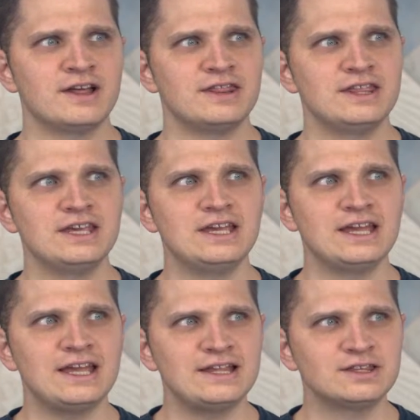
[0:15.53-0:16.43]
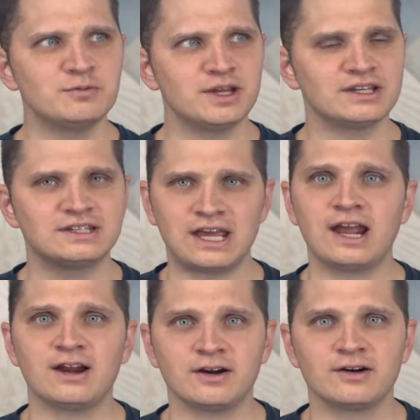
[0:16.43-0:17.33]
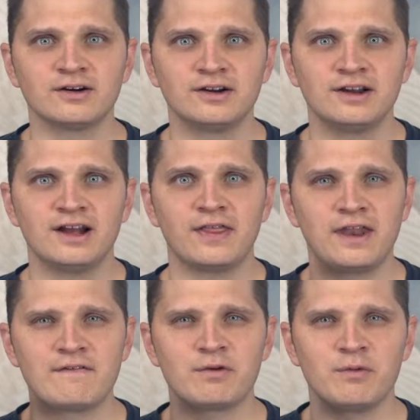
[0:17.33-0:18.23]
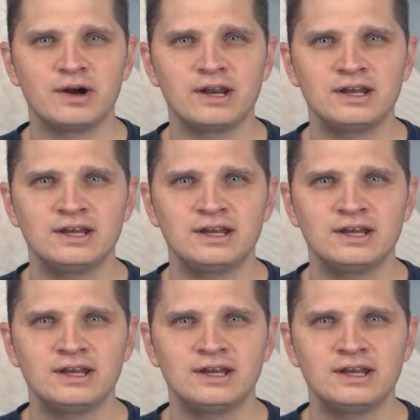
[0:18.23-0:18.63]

the intimate care that everyone